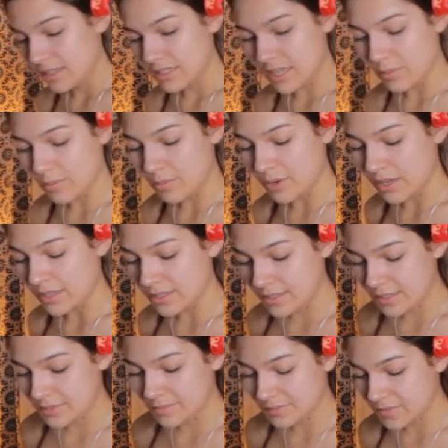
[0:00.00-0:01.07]

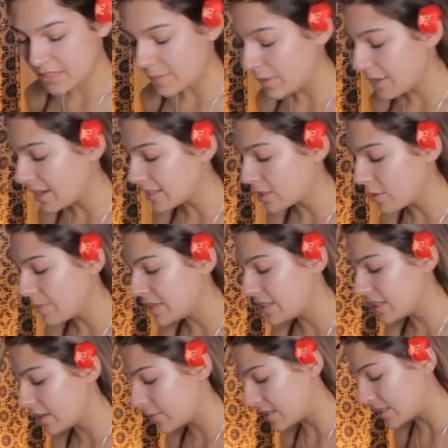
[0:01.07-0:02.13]
Temperance. Some of you guys could be
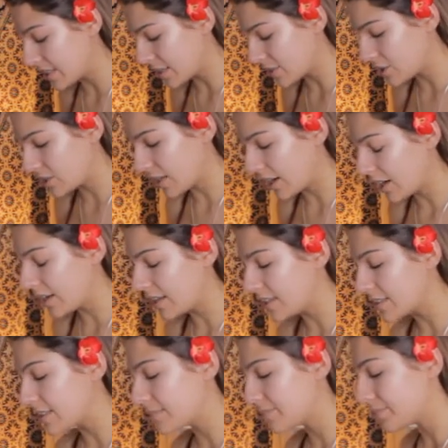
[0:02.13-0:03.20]
dealing with a
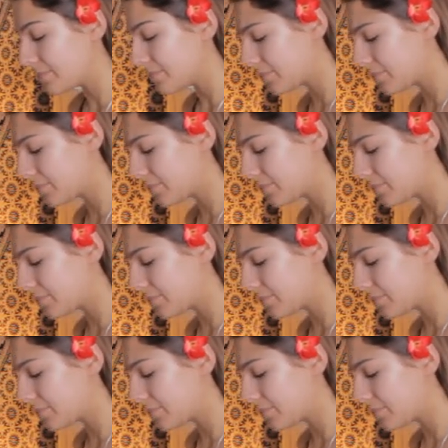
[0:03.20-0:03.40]
Sagittarius.